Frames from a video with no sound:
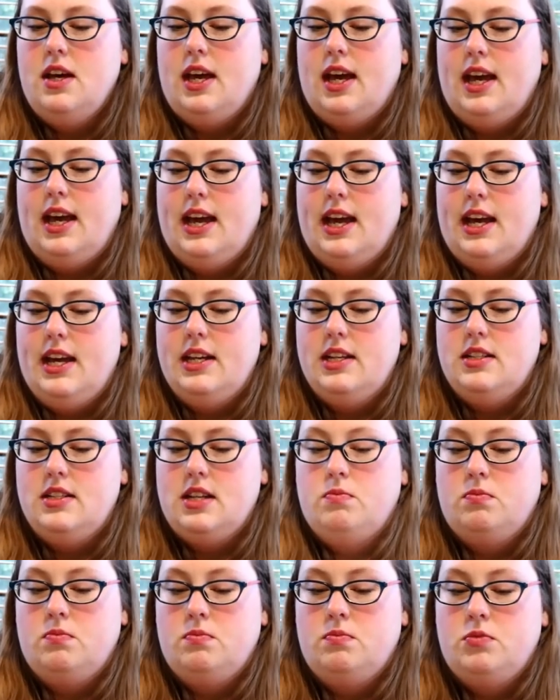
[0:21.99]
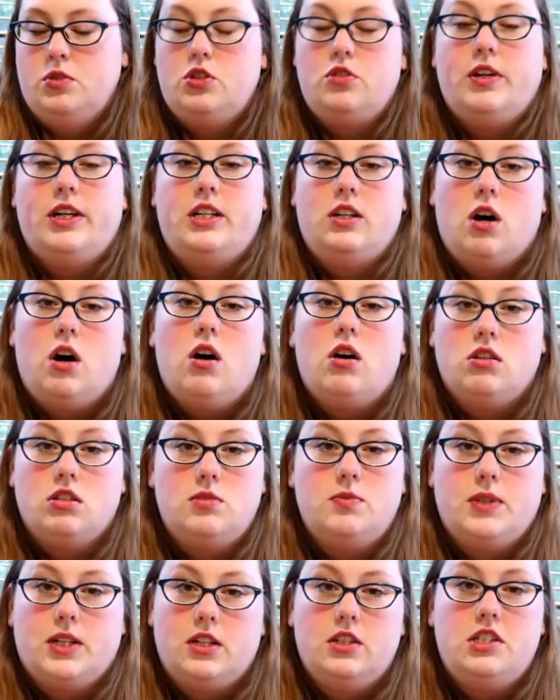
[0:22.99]
and stray
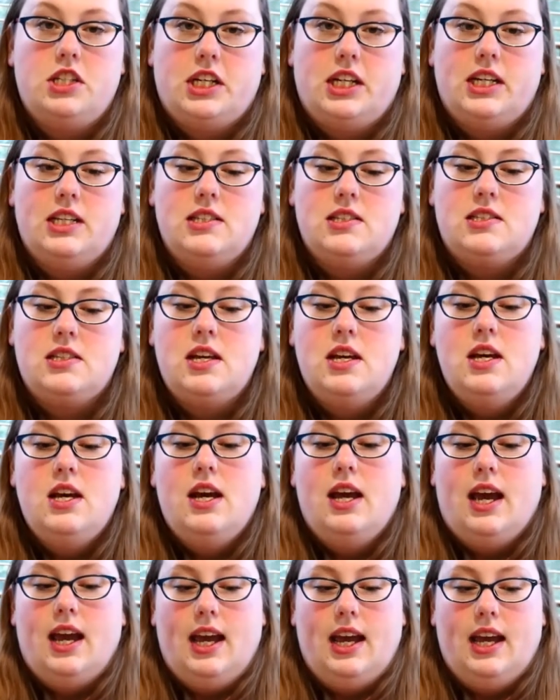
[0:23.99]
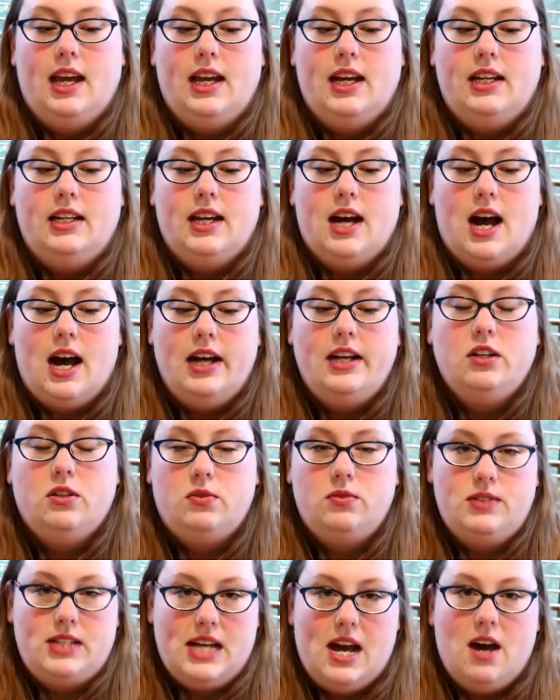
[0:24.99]
dogs with our chickens. And I
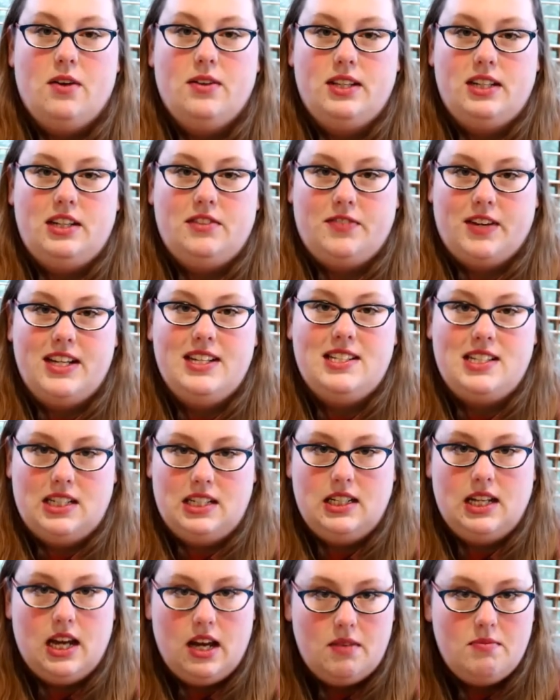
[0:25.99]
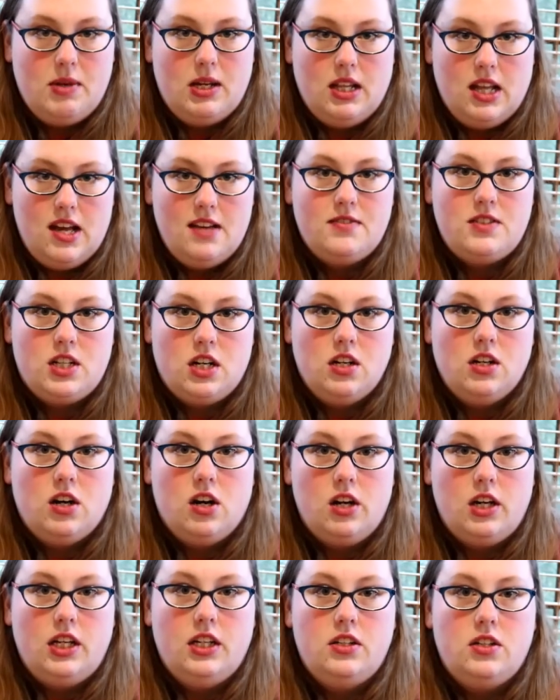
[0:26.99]
don't doubt that if I didn't have my livestock
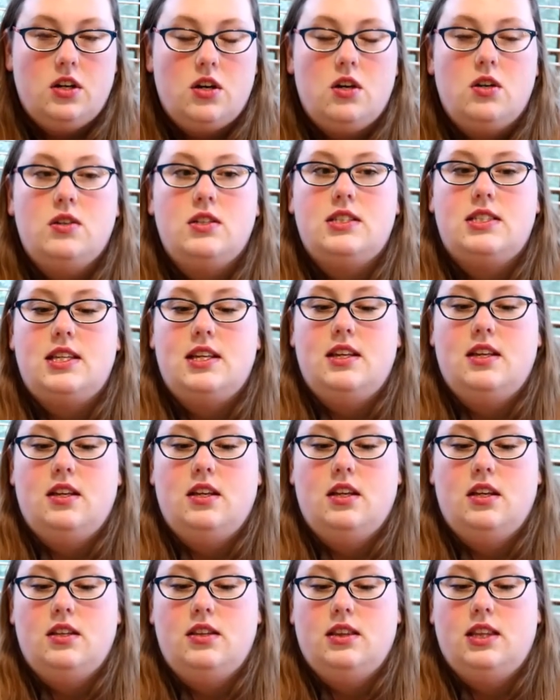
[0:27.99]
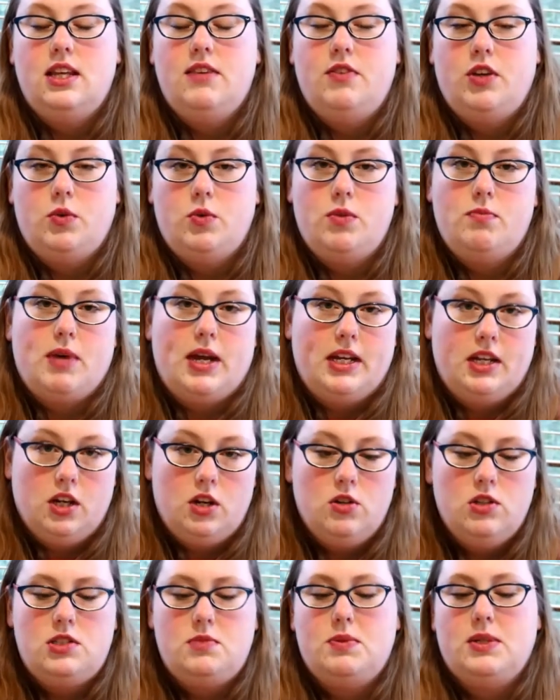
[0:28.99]
guardian dogs living with my
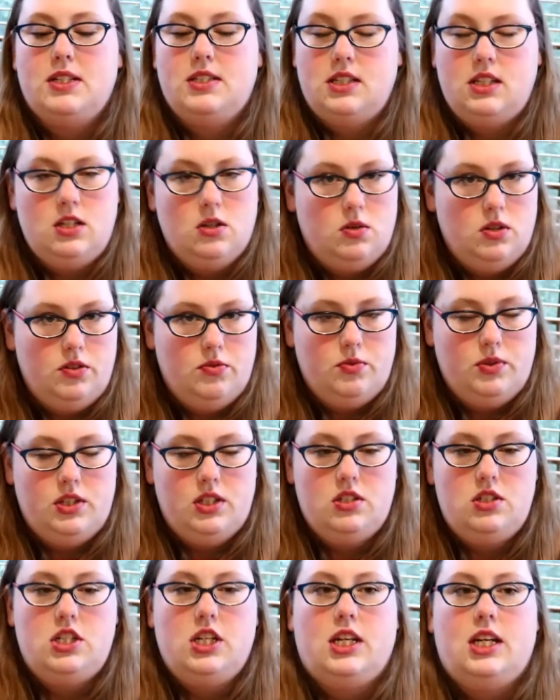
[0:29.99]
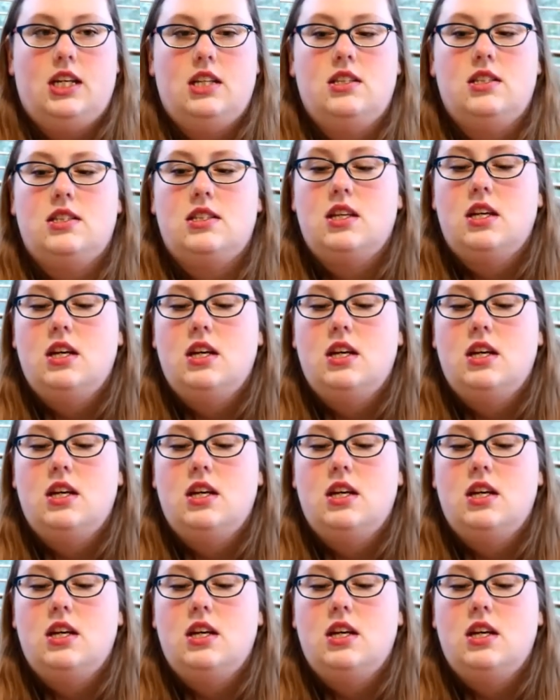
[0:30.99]
goats, because they don't live with the chickens,